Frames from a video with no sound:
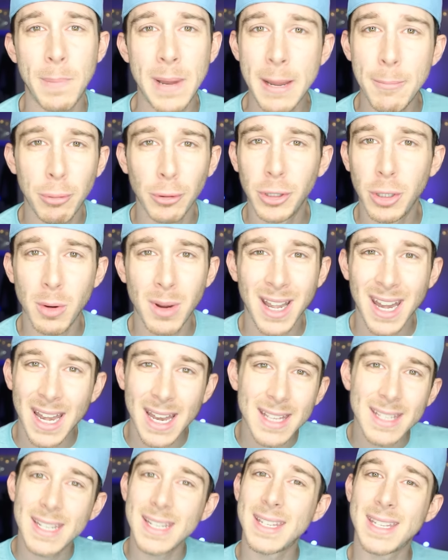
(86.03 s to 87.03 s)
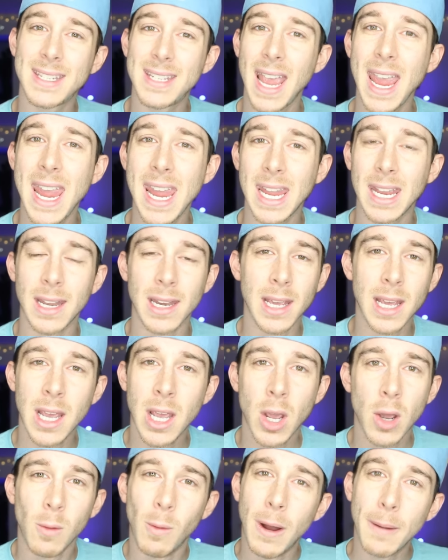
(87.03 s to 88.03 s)
People do it. It is insane
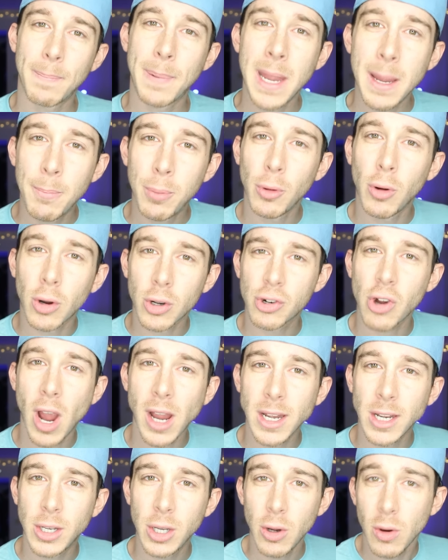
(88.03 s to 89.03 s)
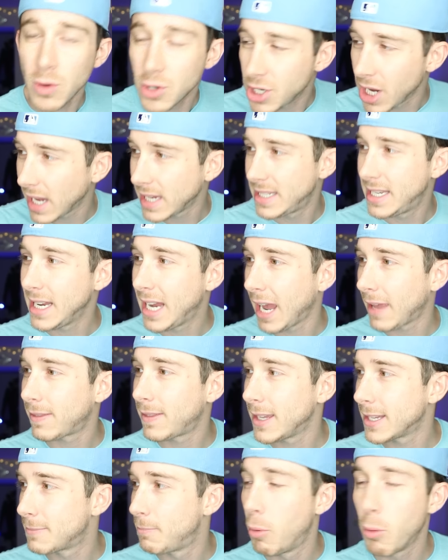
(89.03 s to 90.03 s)
what people are trying to do just to
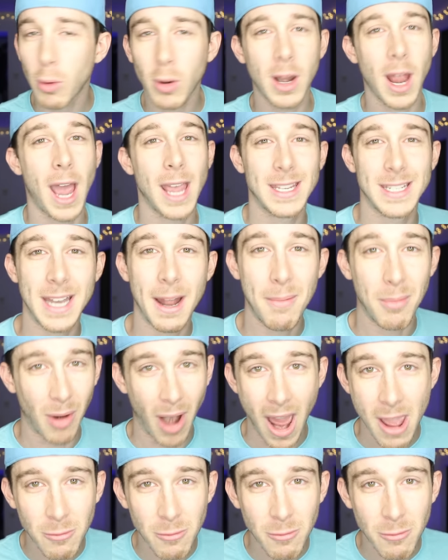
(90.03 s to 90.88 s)
get this poor guy's number.